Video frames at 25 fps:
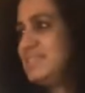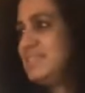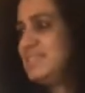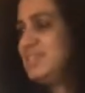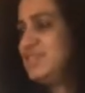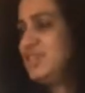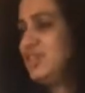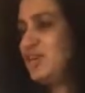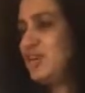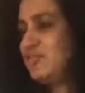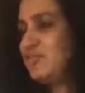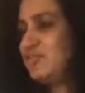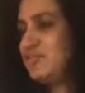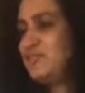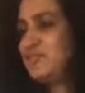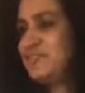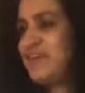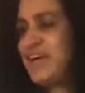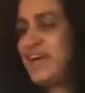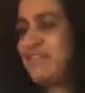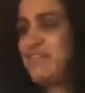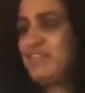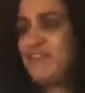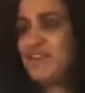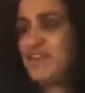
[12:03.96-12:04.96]
Qigong for
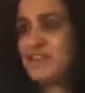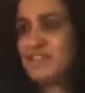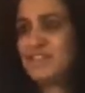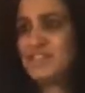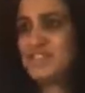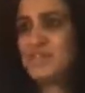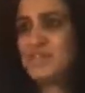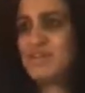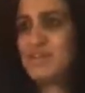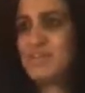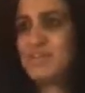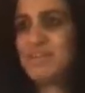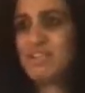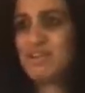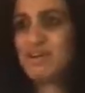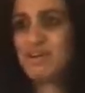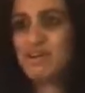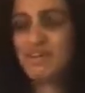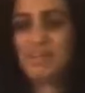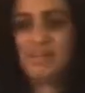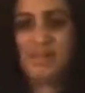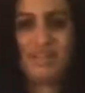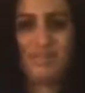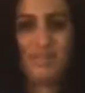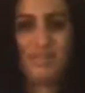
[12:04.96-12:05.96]
5 years and only
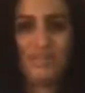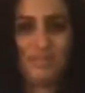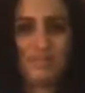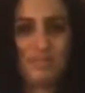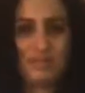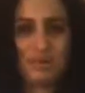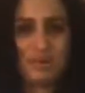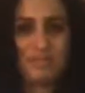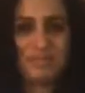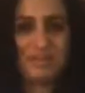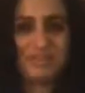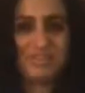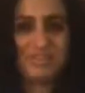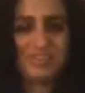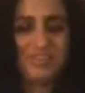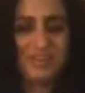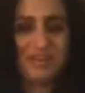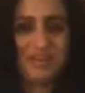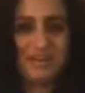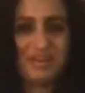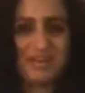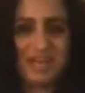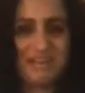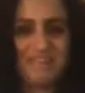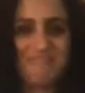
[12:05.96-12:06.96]
learned about this form this
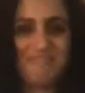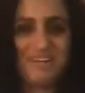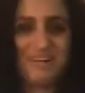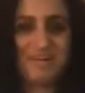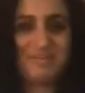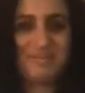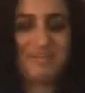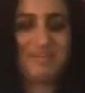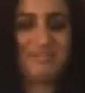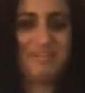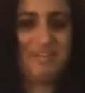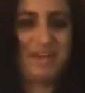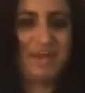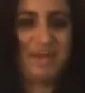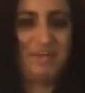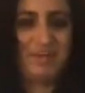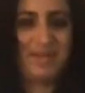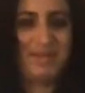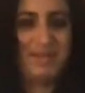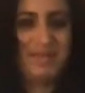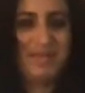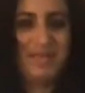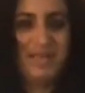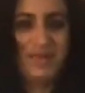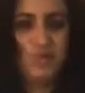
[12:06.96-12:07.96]
year, and I found it
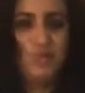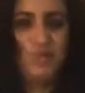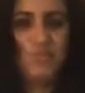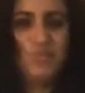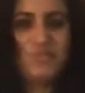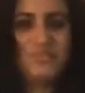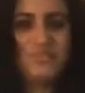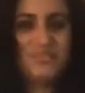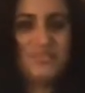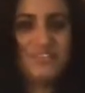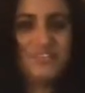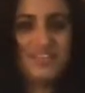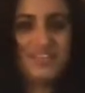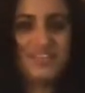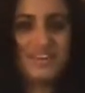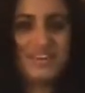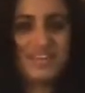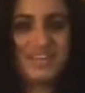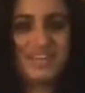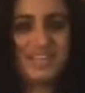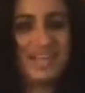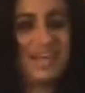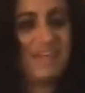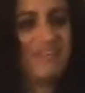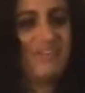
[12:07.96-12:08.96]
very
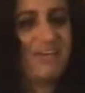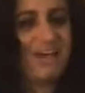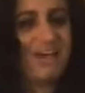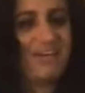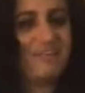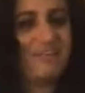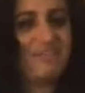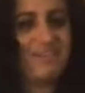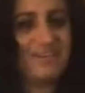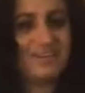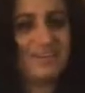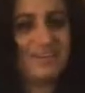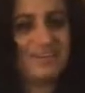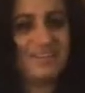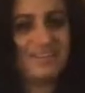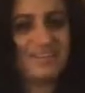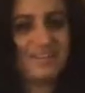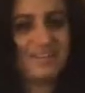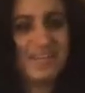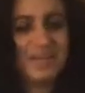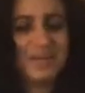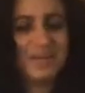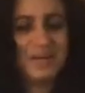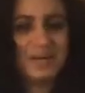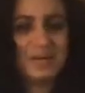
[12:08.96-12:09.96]
whimsical, irreverent,
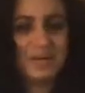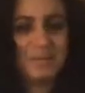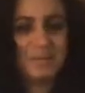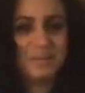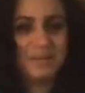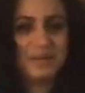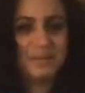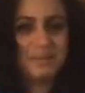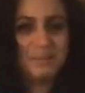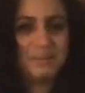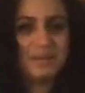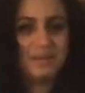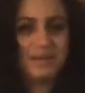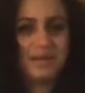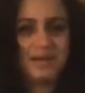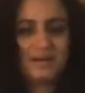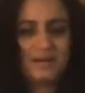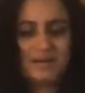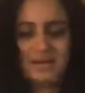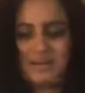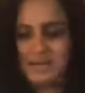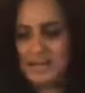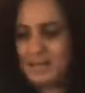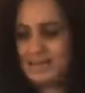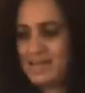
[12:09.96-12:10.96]
but
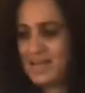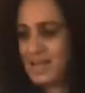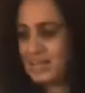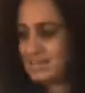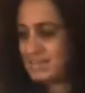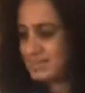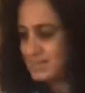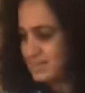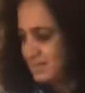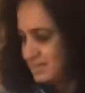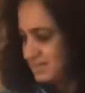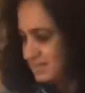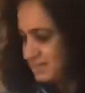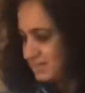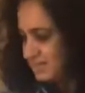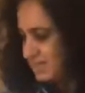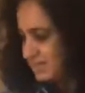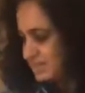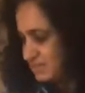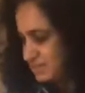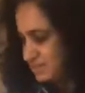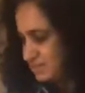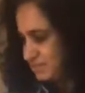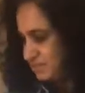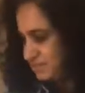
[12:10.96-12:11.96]
apparently it has
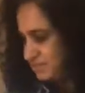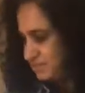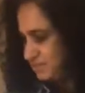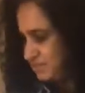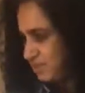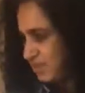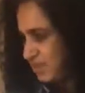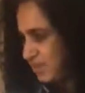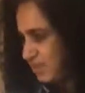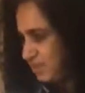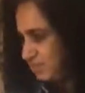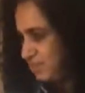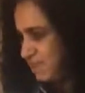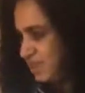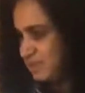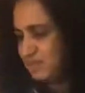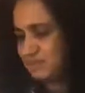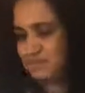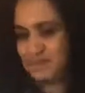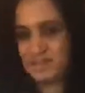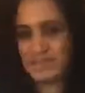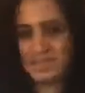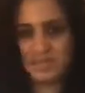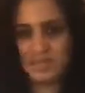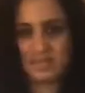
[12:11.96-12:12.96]
tons of
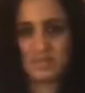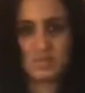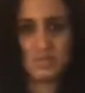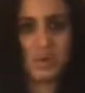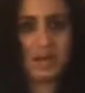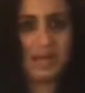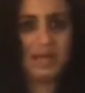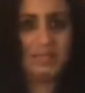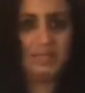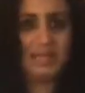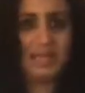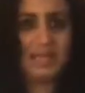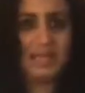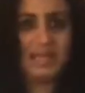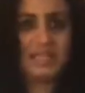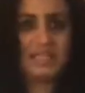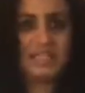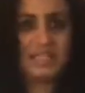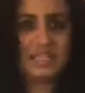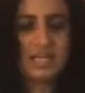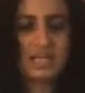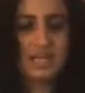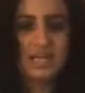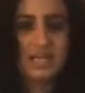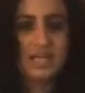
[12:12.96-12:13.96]
benefits as well,
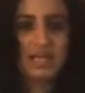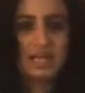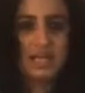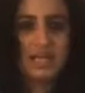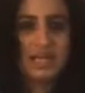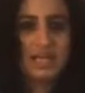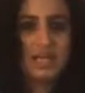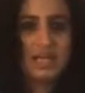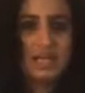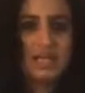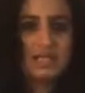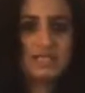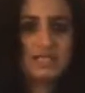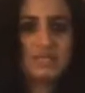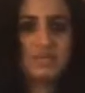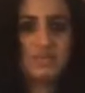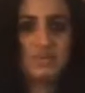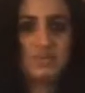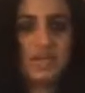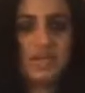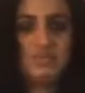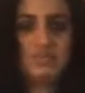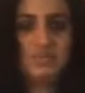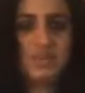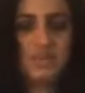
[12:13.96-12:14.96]
because it's
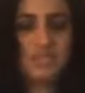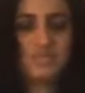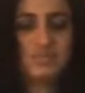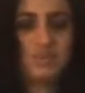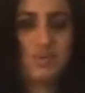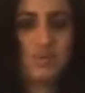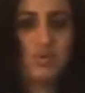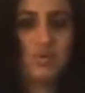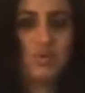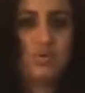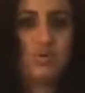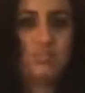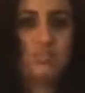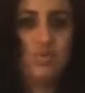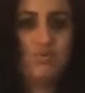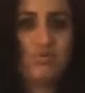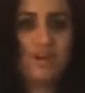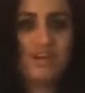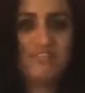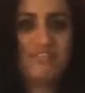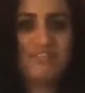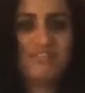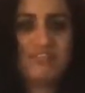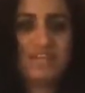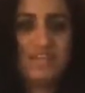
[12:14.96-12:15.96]
great because we don't move
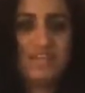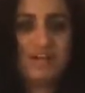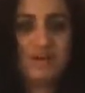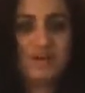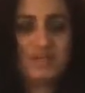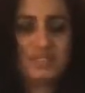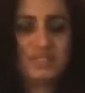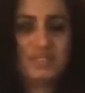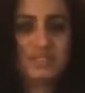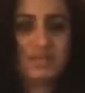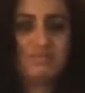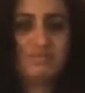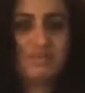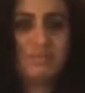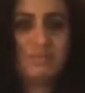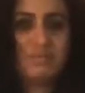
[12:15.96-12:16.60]
our fingers enough.